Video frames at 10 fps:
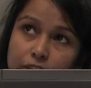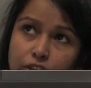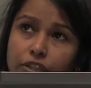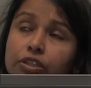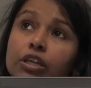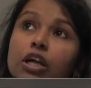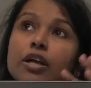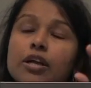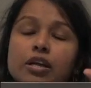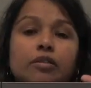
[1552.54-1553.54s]
So
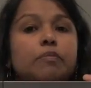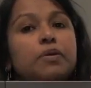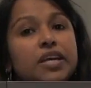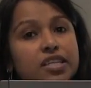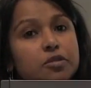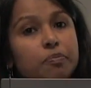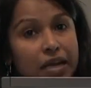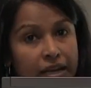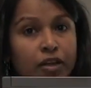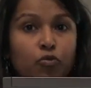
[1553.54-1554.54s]
the peace
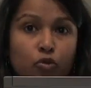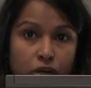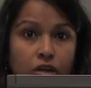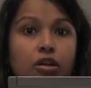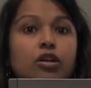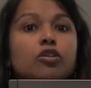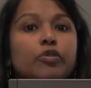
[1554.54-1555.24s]
building work,